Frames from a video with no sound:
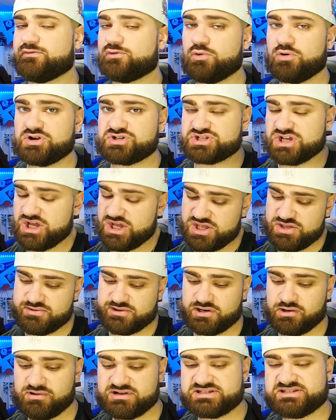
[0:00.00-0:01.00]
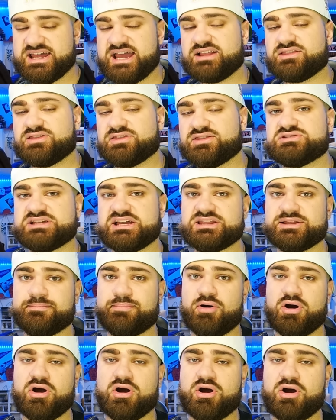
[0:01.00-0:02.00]
Of course, you can always take those in the
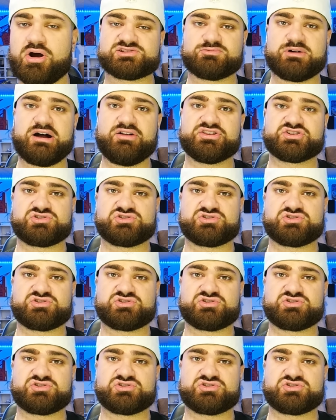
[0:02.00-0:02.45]
parlay as well.